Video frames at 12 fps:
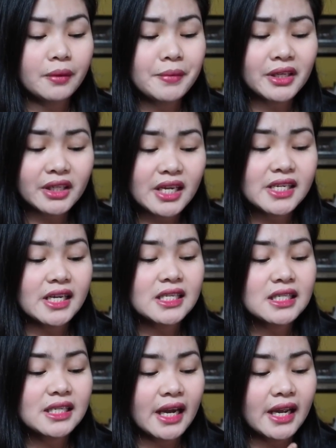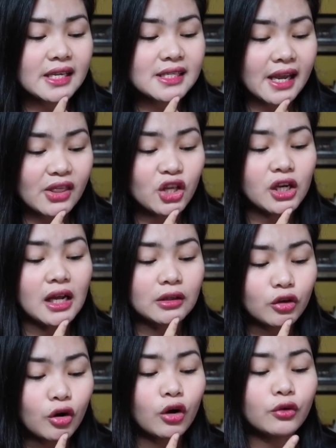ingredients niya is ethyl
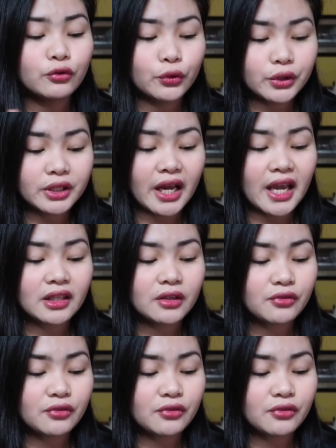alcohol, food grade,